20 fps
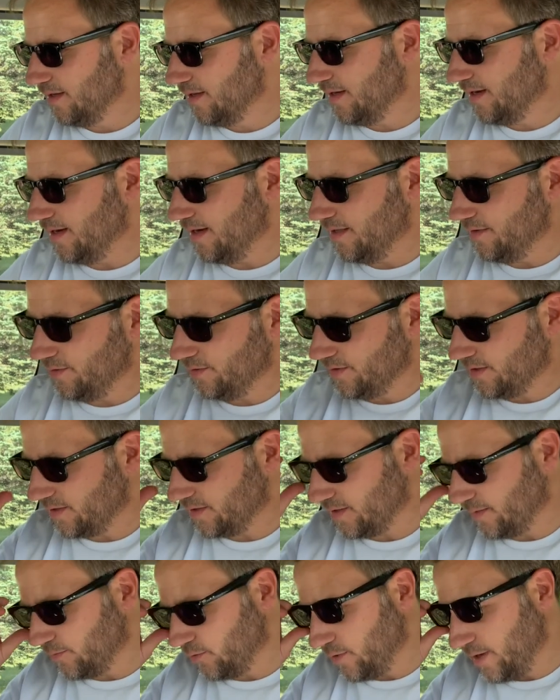uh, those are
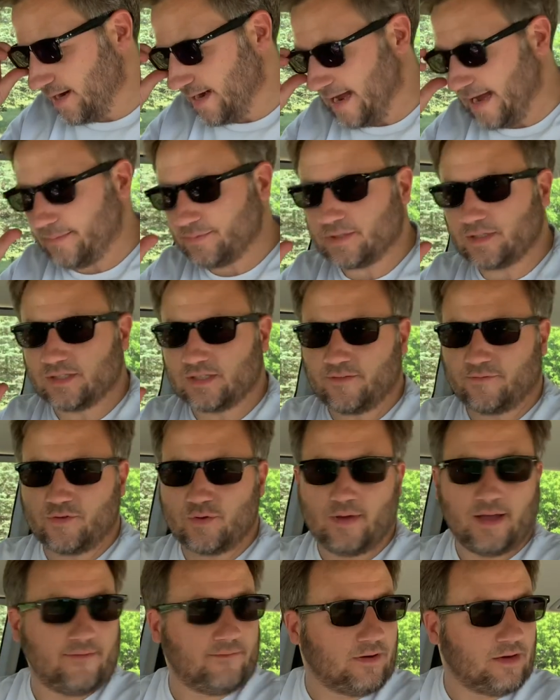some great options. If
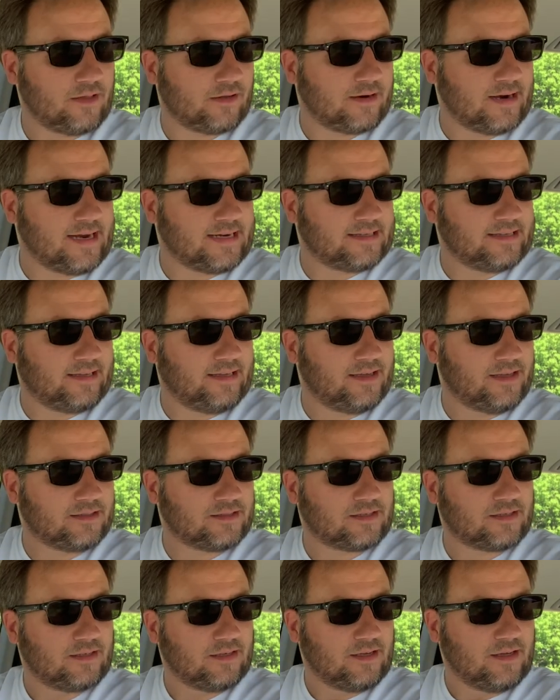you have other
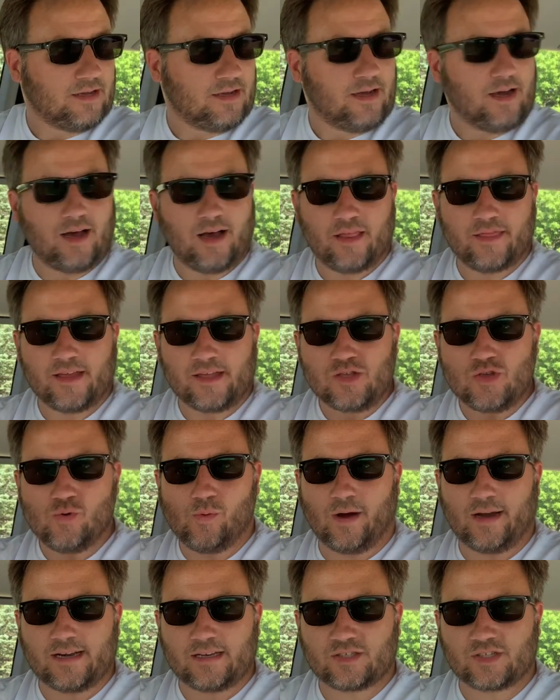ideas, uh, that you
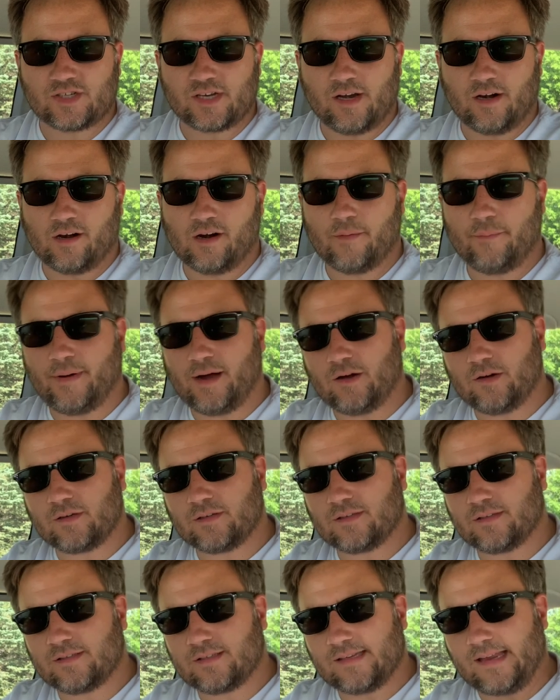want to share about
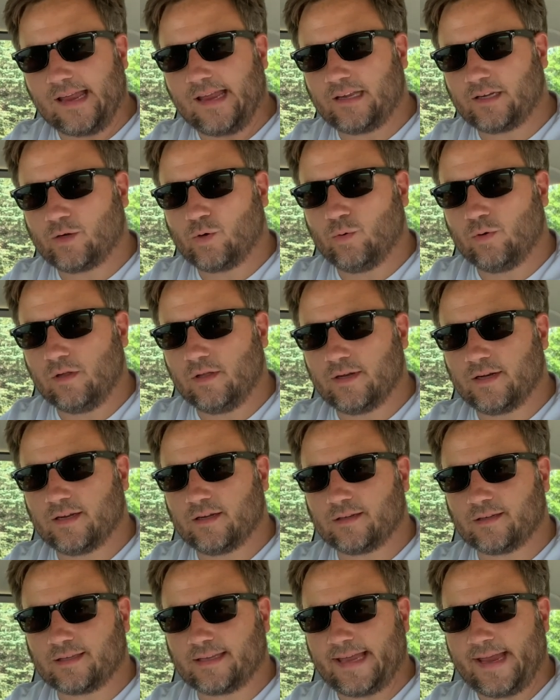staying cool in
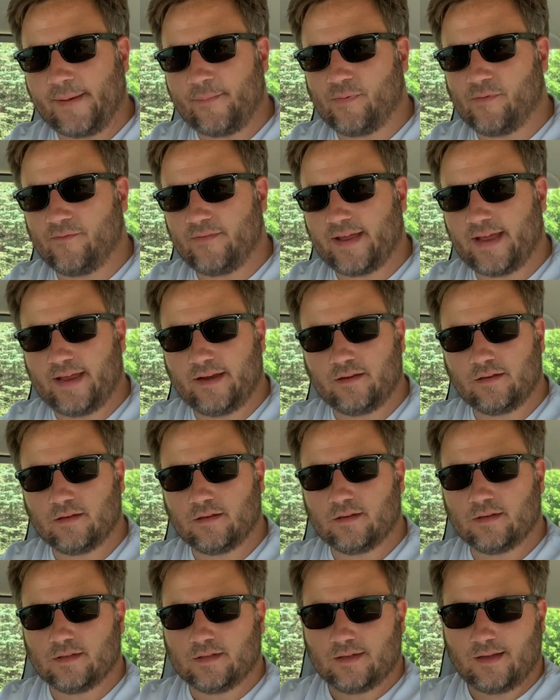a camper van,
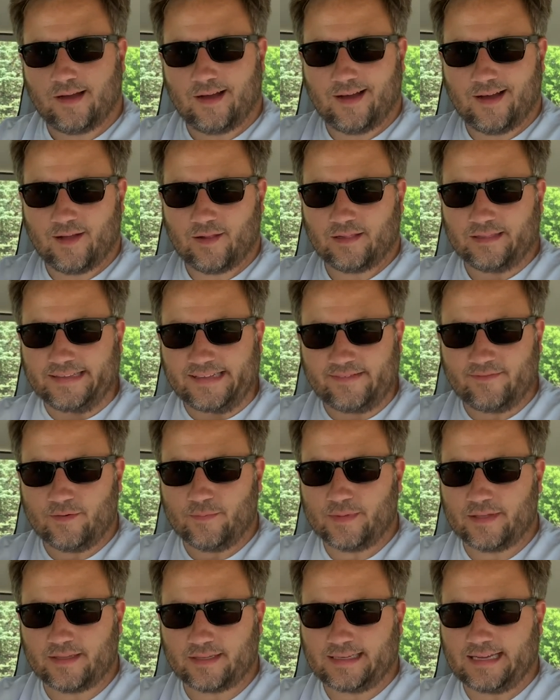uh, leave
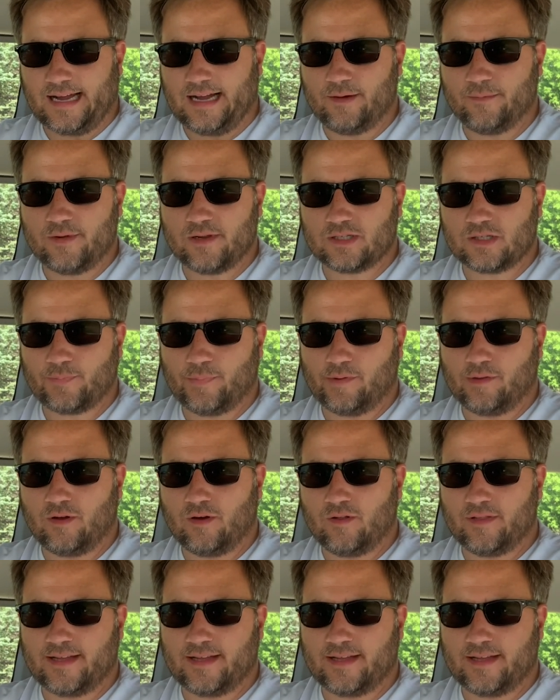them in the comments below.